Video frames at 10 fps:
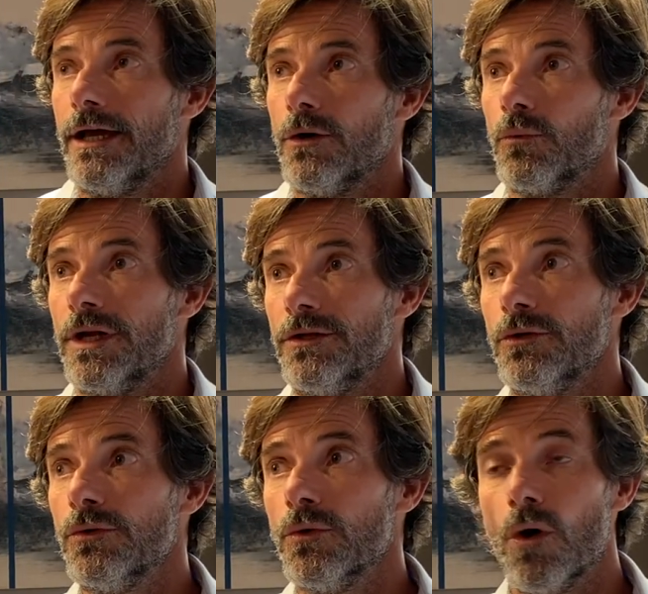When
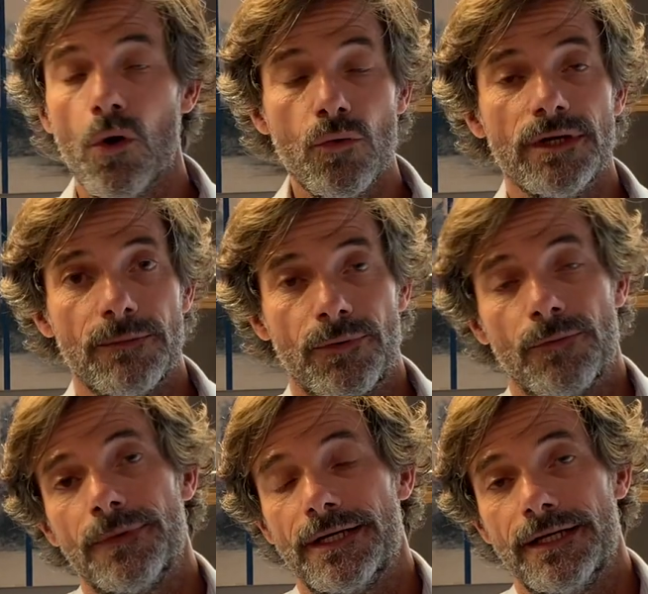you own a
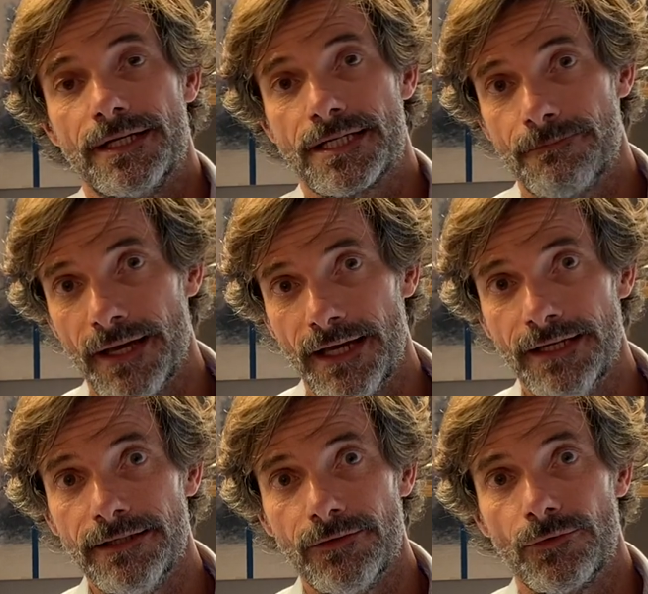property in
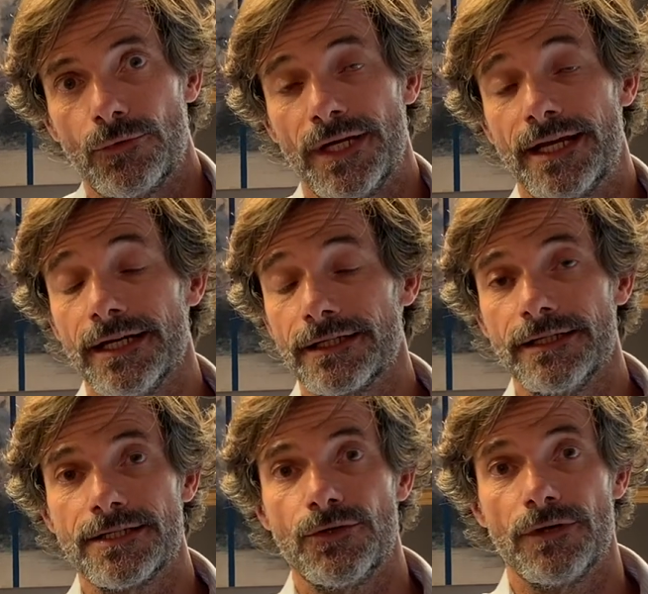Spain,
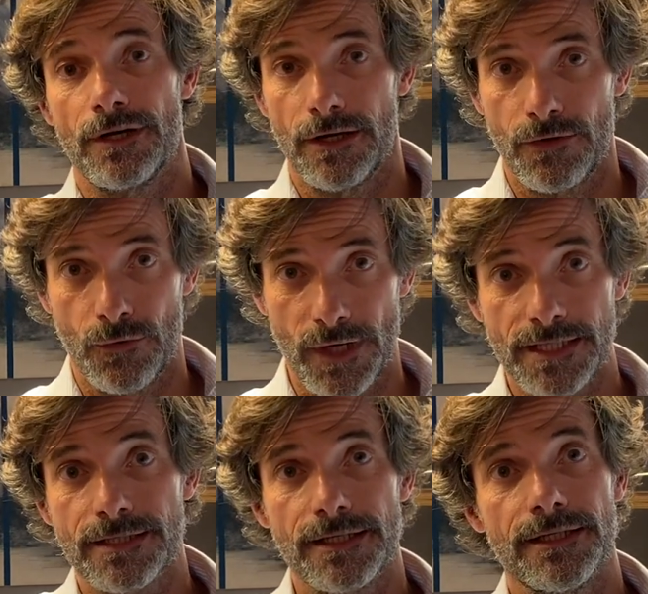regardless you're
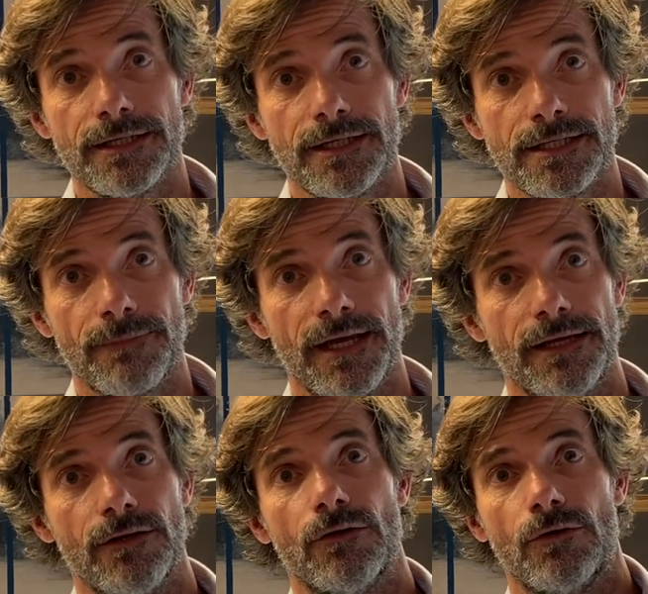resident in Spain
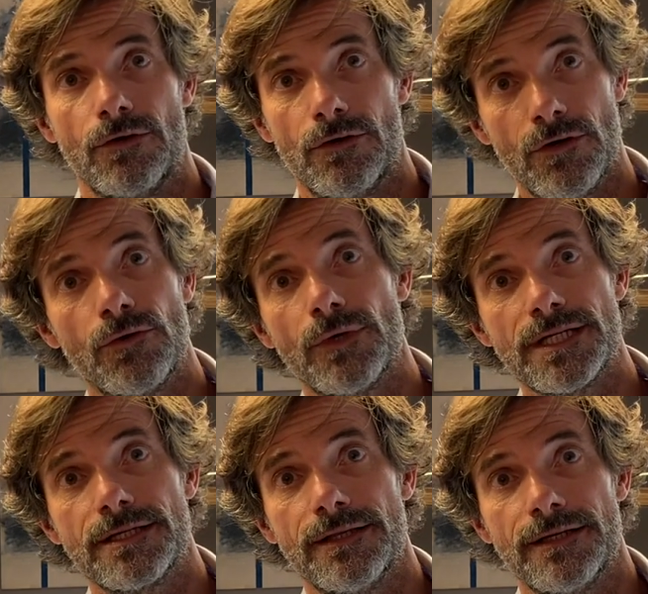or
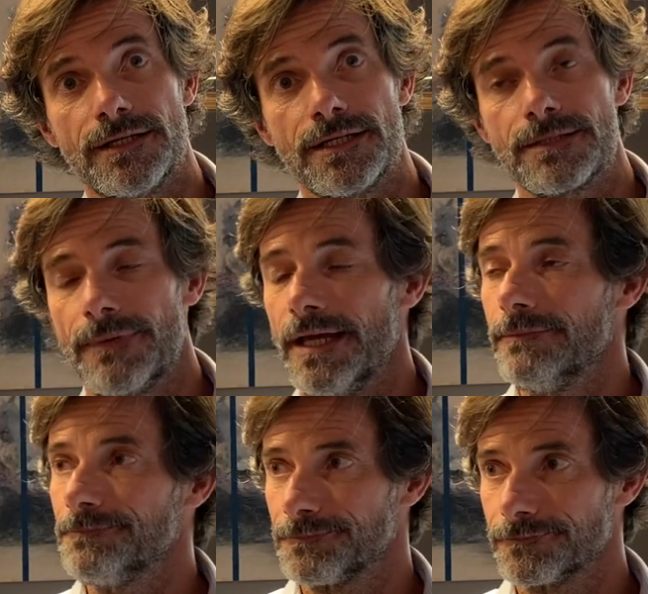non-resident in
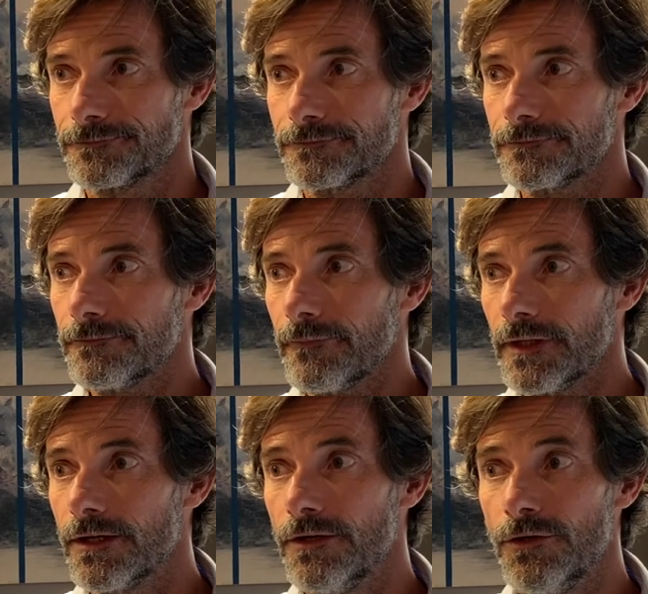Spain,
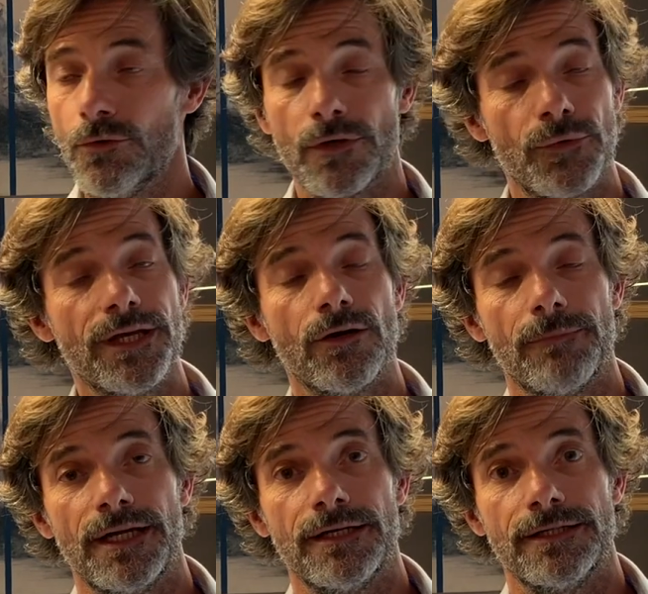you are
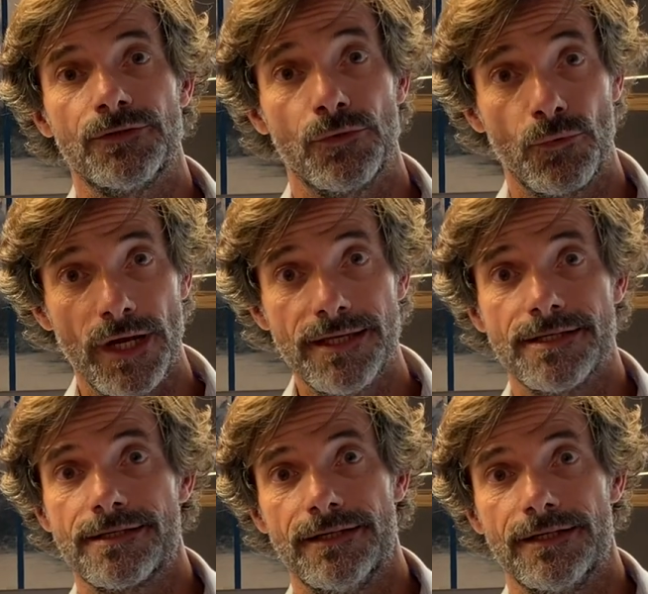recommended to
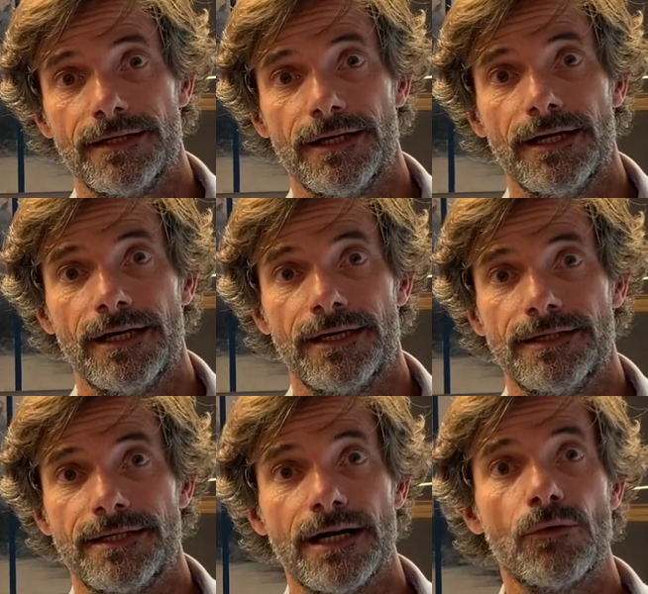register at the
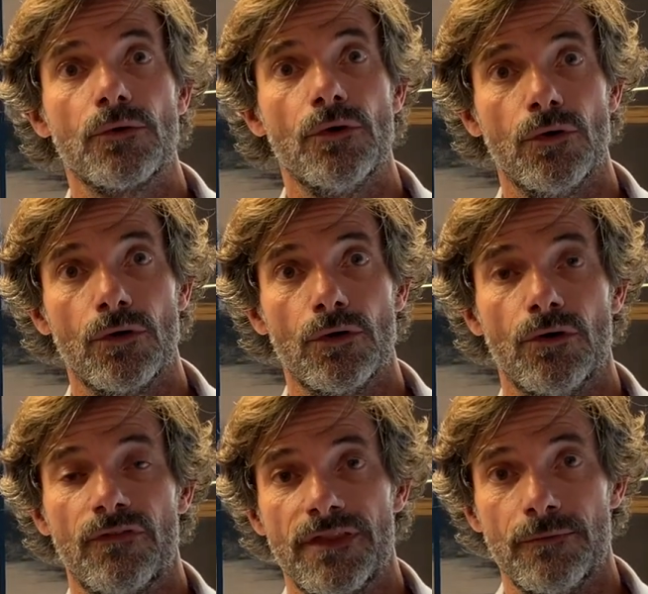town hall
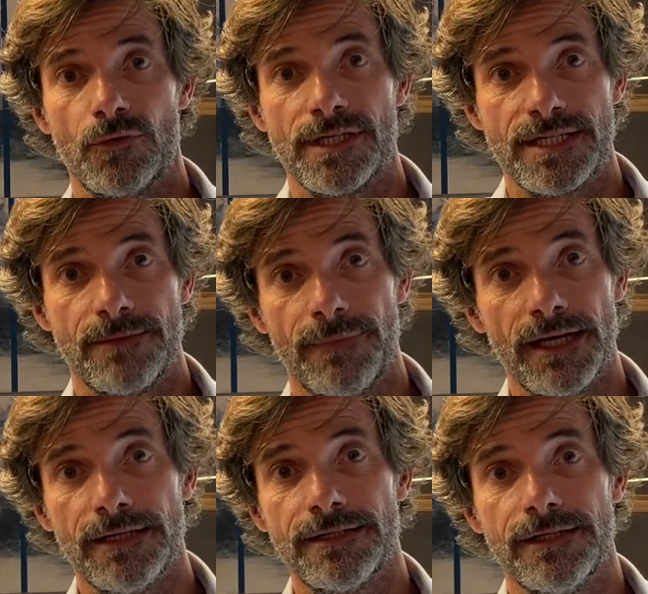of the municipality